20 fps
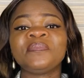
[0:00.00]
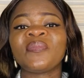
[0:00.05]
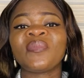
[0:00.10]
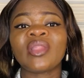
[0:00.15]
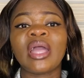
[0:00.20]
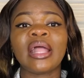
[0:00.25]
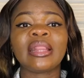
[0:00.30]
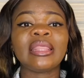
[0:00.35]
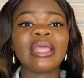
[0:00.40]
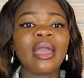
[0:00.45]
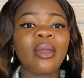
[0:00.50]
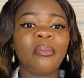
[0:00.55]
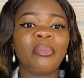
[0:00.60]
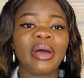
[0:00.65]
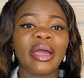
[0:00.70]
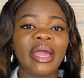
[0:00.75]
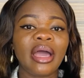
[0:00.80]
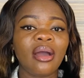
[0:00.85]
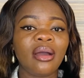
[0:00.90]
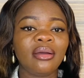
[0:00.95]
I think
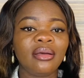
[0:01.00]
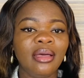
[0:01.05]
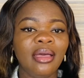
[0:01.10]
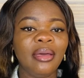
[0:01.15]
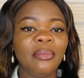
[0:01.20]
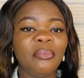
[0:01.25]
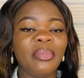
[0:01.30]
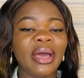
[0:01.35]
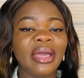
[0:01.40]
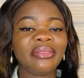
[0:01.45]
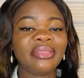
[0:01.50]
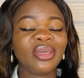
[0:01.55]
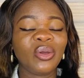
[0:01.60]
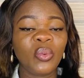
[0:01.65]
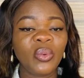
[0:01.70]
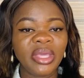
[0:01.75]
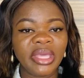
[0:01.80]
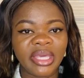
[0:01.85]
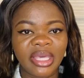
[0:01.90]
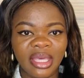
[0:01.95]
by the
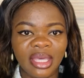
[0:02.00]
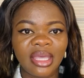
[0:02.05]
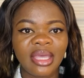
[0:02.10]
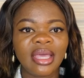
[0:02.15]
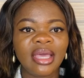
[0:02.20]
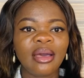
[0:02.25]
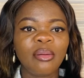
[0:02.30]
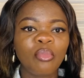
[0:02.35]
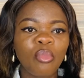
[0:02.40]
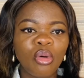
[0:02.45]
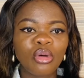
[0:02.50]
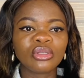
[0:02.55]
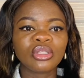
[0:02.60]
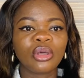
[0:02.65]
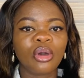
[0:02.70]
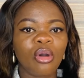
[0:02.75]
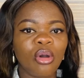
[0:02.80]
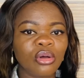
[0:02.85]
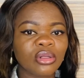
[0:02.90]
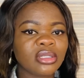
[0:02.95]
week, most
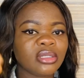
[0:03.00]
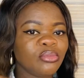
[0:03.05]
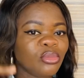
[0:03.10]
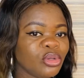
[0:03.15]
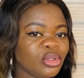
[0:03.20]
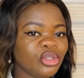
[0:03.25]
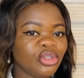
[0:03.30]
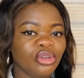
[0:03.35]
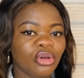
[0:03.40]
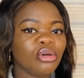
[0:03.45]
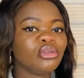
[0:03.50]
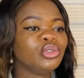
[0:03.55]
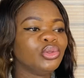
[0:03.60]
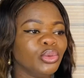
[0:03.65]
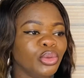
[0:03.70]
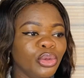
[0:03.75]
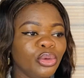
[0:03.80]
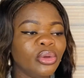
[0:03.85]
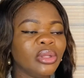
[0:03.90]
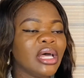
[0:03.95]
courts, most judges will
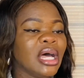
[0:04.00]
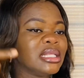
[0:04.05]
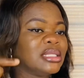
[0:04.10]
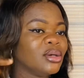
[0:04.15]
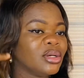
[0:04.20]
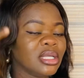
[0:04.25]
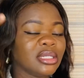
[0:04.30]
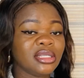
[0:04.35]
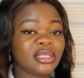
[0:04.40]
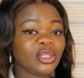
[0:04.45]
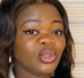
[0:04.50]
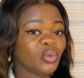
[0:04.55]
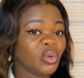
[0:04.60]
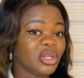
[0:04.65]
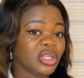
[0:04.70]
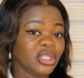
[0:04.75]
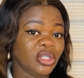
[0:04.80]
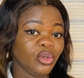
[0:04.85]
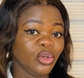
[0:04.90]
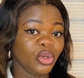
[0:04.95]
know that, okay, this one
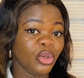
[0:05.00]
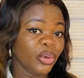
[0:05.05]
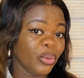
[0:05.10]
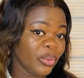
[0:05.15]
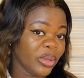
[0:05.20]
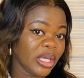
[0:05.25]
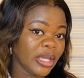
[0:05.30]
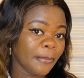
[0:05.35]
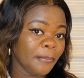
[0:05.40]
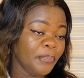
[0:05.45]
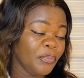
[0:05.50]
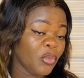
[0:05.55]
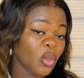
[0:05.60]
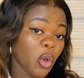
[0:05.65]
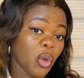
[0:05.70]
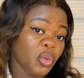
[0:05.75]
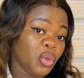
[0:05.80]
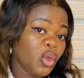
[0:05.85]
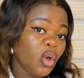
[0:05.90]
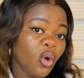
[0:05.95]
is a new wig.
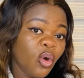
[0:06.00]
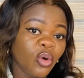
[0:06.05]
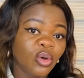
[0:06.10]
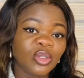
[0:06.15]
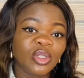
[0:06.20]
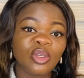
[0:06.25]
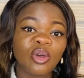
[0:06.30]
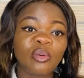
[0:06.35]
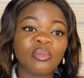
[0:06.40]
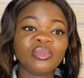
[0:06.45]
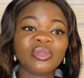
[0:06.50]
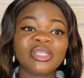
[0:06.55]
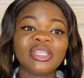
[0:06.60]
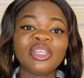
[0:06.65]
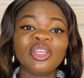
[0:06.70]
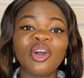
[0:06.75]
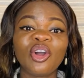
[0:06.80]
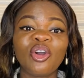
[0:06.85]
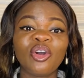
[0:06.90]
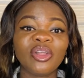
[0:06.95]
Although some
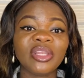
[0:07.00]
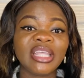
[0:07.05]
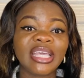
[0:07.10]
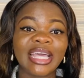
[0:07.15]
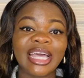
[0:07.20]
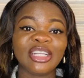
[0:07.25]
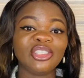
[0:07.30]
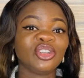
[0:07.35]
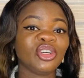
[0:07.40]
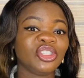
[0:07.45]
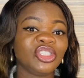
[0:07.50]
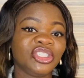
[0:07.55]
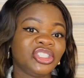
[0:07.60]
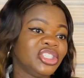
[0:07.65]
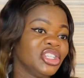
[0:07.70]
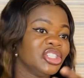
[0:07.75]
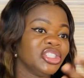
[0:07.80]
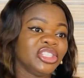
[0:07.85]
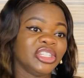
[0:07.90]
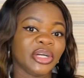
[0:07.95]
senior colleague can just
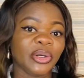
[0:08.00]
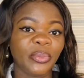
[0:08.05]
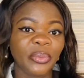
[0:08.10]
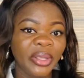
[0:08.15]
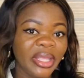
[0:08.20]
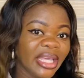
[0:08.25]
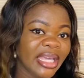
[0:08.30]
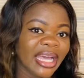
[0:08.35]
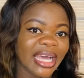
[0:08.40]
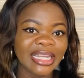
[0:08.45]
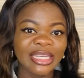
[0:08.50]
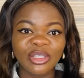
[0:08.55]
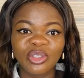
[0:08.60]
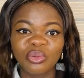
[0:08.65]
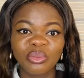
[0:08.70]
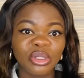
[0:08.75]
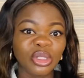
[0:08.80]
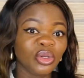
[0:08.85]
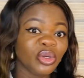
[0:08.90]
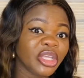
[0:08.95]
change your wig and to
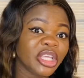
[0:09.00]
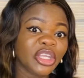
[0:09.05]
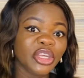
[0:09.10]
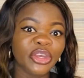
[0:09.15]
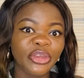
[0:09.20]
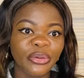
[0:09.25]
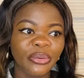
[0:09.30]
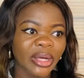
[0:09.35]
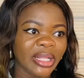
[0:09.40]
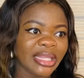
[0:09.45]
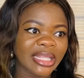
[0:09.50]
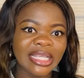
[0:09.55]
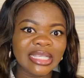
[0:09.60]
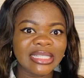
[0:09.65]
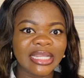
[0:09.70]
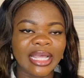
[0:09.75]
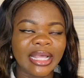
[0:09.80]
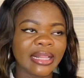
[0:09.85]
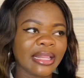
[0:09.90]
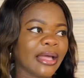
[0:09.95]
be looking new and things
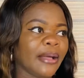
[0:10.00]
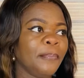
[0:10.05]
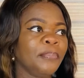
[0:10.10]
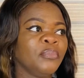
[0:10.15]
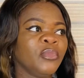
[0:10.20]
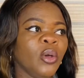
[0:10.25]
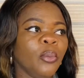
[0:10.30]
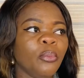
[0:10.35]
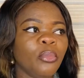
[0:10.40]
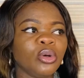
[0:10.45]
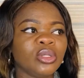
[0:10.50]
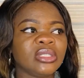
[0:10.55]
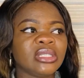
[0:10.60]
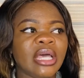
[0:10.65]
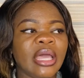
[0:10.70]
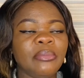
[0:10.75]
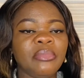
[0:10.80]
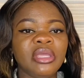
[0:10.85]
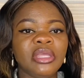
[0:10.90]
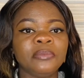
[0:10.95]
like that. But I
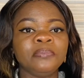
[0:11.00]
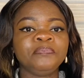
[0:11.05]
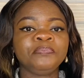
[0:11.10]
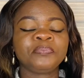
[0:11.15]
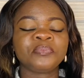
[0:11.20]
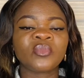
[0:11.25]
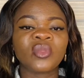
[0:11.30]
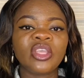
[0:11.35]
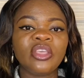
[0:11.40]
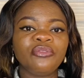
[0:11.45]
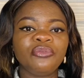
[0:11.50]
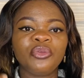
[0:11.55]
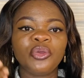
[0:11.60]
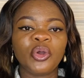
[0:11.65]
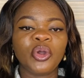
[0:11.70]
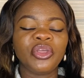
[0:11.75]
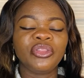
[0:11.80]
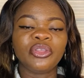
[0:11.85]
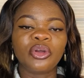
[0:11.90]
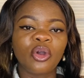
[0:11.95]
mean, if you're
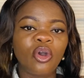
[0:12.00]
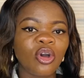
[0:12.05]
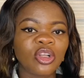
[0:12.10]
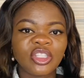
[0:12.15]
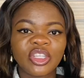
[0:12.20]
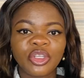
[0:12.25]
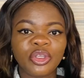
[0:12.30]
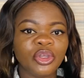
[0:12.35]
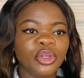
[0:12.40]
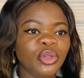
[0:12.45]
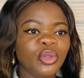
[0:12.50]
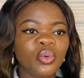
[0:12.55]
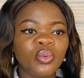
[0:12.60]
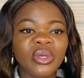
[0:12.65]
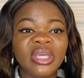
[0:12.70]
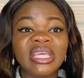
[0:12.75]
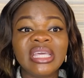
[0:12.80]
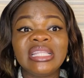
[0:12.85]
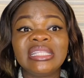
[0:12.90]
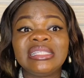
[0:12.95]
in the court and you're new
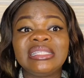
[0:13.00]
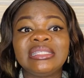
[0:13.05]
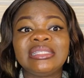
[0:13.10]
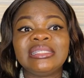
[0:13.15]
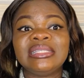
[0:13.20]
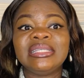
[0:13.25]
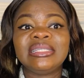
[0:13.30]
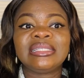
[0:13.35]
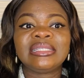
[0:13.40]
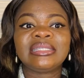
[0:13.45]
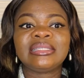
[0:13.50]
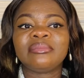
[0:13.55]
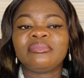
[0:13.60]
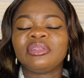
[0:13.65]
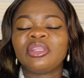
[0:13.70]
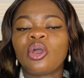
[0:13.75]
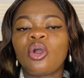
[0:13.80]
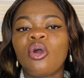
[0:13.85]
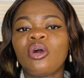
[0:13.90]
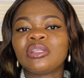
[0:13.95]
wig, it's the
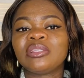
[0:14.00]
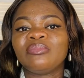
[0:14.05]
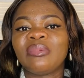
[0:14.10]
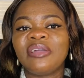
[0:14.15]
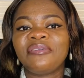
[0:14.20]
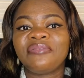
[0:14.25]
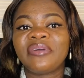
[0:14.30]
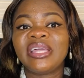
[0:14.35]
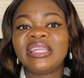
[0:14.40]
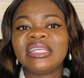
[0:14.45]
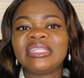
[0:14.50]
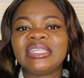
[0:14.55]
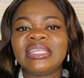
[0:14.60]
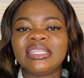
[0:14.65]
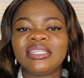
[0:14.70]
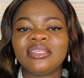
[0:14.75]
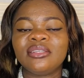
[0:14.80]
court might find it easy